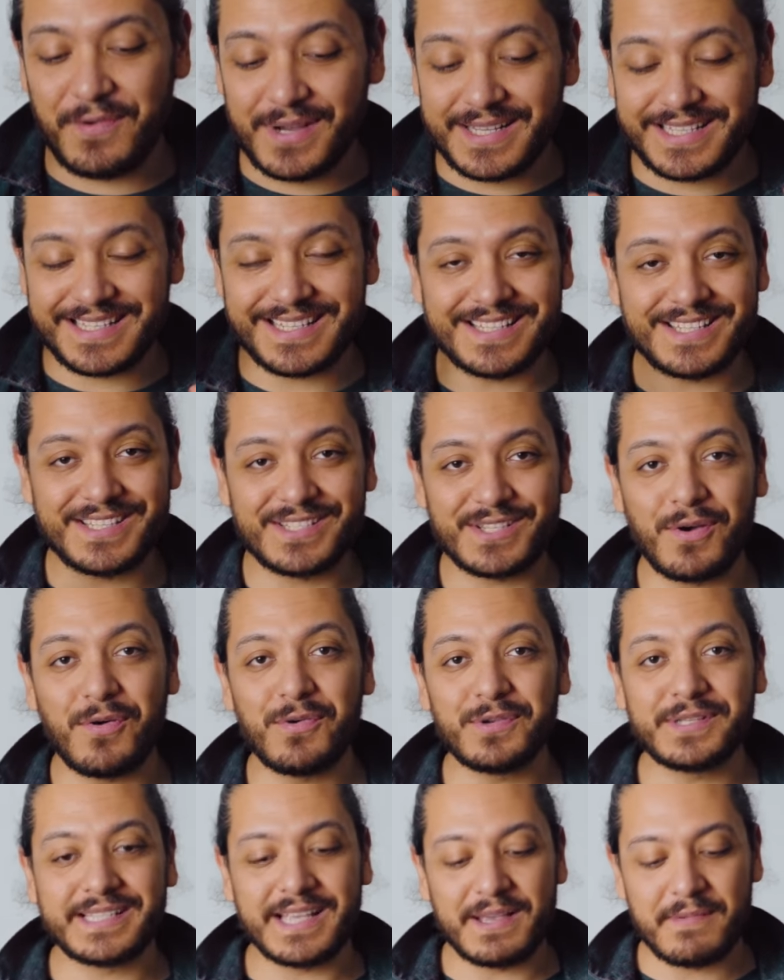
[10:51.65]
It was
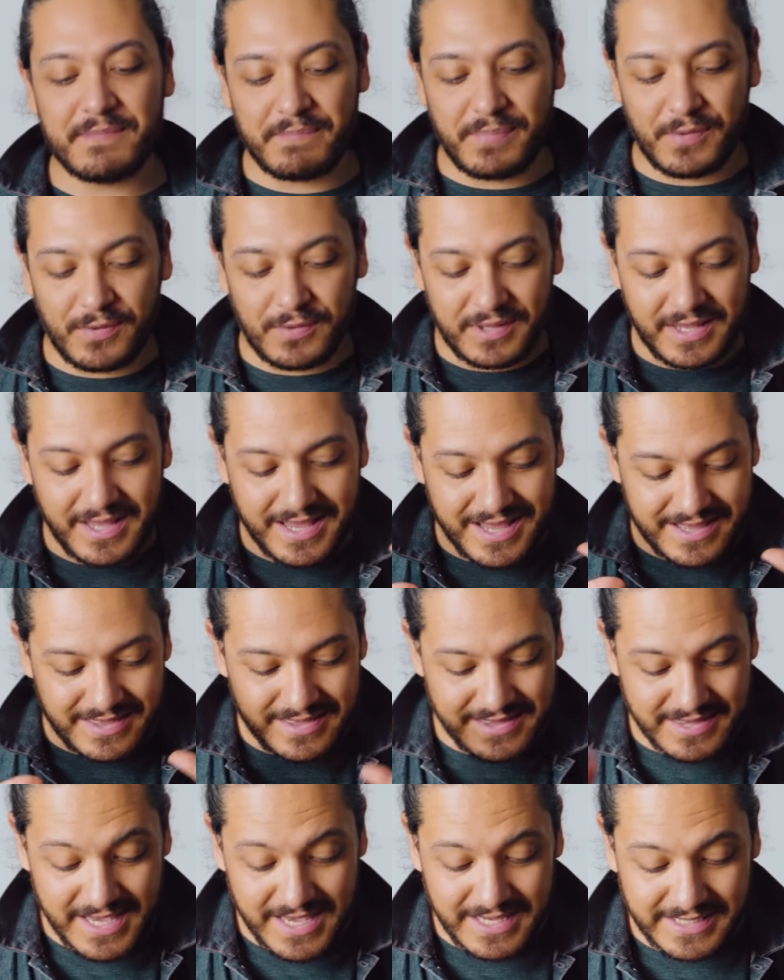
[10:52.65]
so simple.
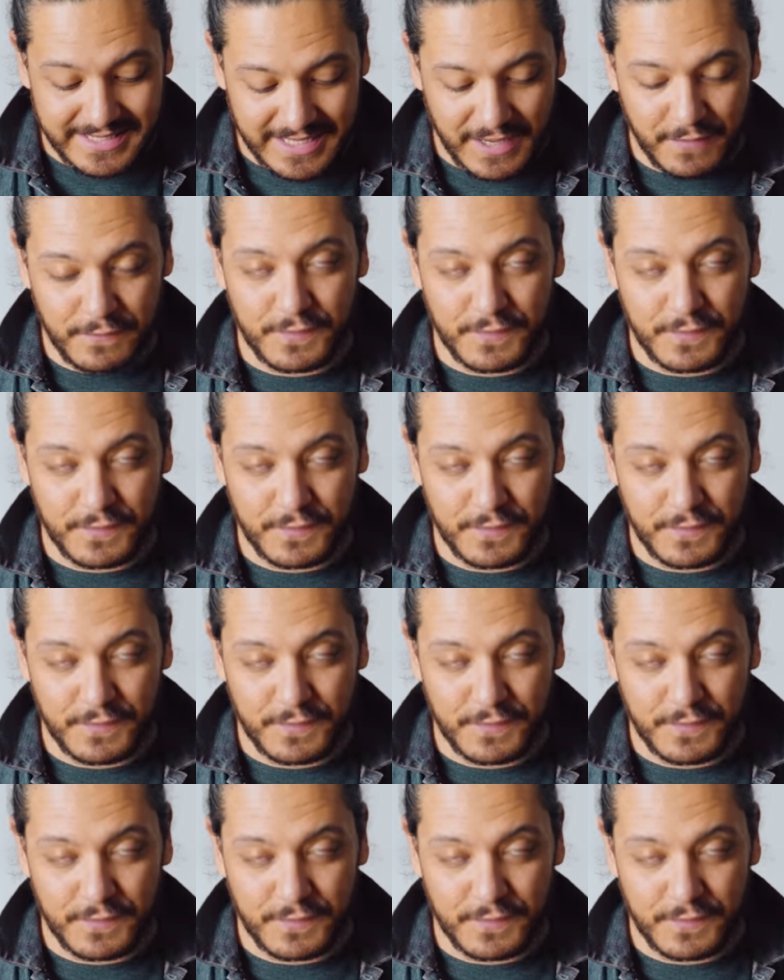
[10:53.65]
This,